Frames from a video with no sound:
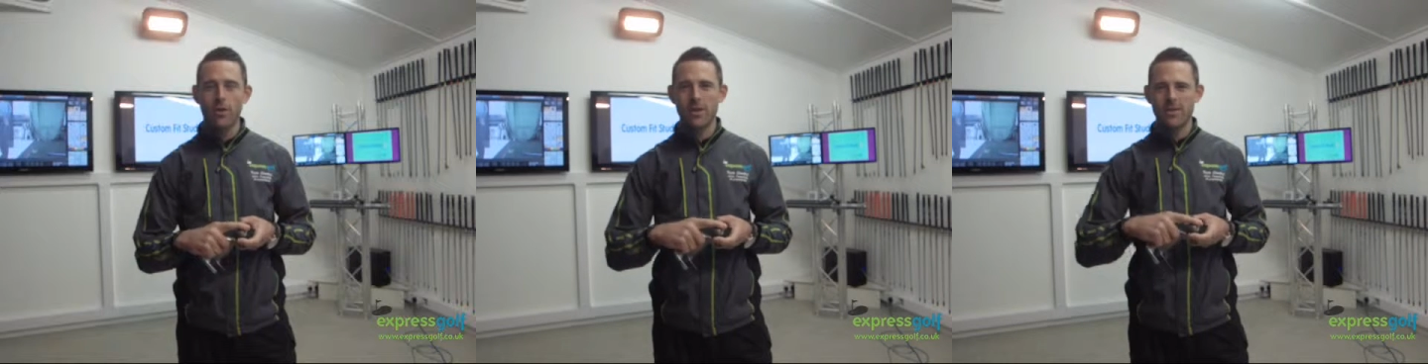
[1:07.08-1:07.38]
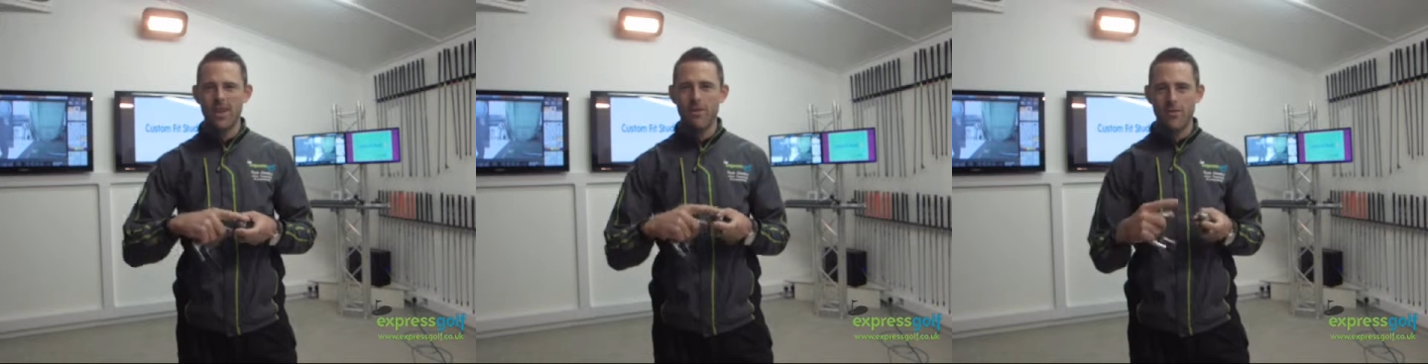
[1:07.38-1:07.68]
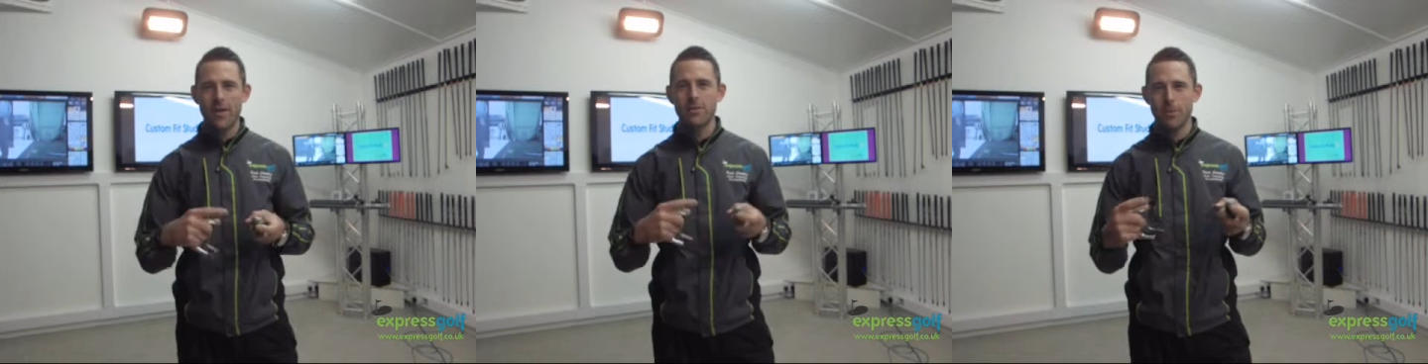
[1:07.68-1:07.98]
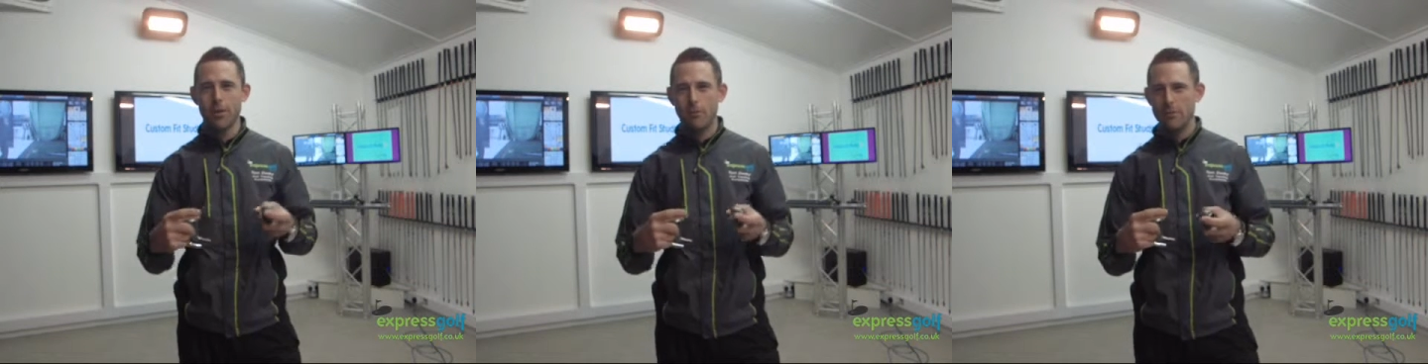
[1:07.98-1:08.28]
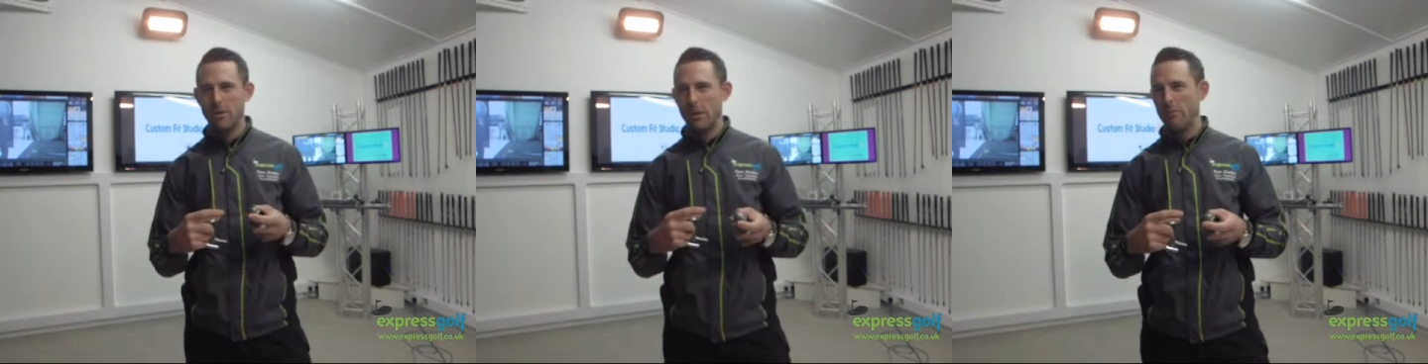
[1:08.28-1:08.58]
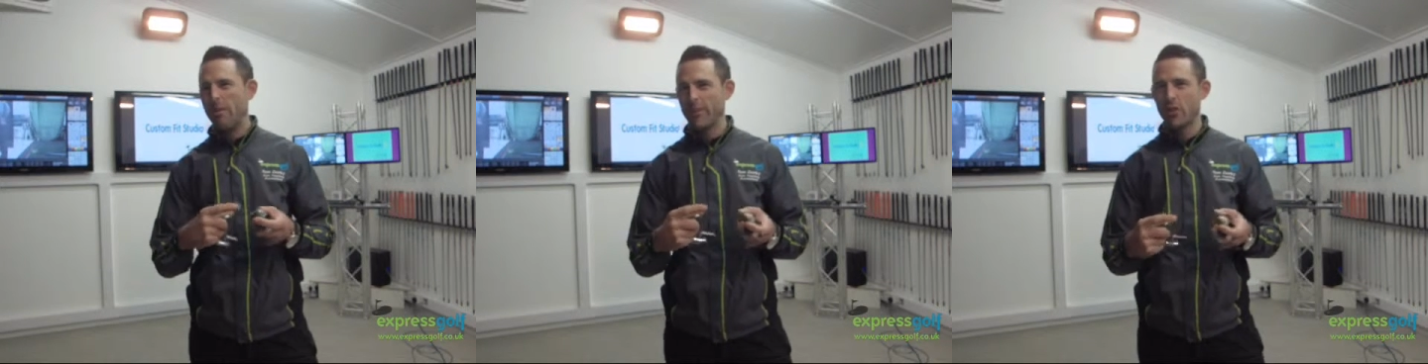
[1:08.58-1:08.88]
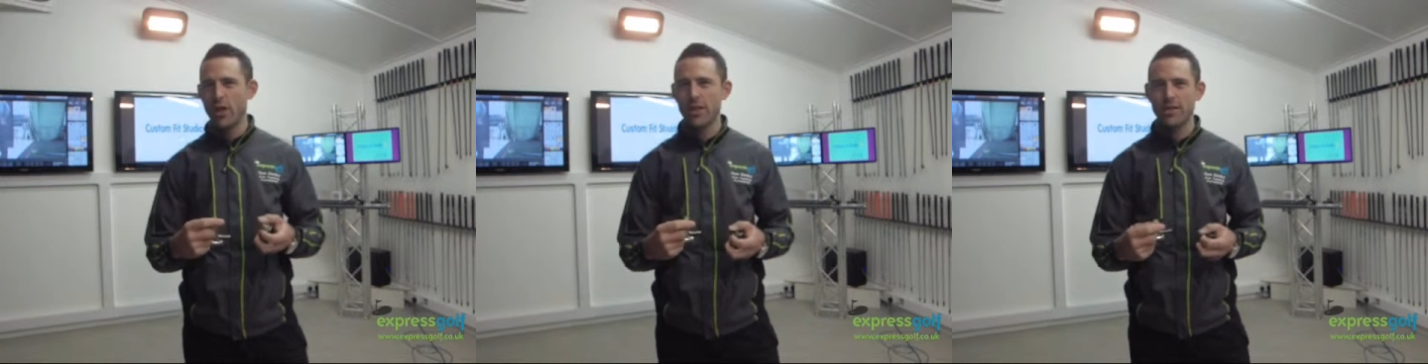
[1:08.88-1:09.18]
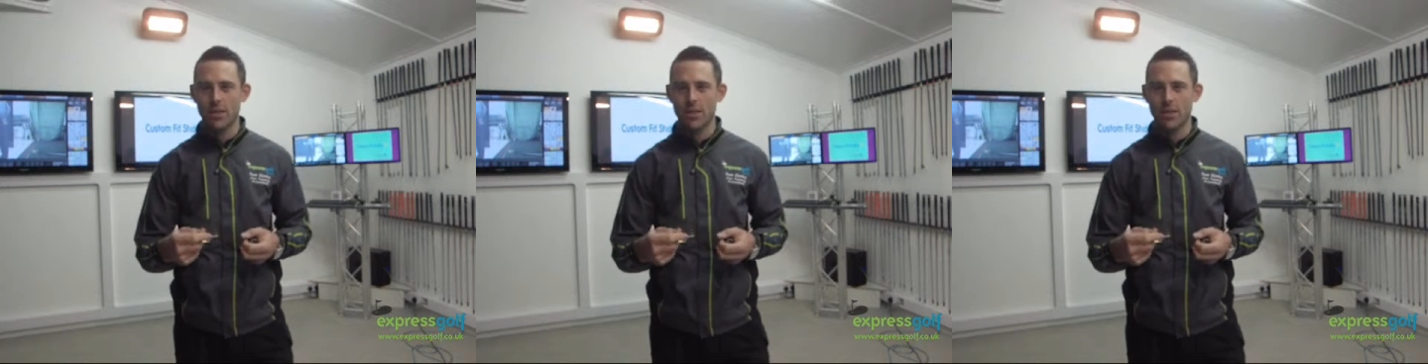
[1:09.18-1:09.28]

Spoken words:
because in effect it becomes a little bit of a cheat.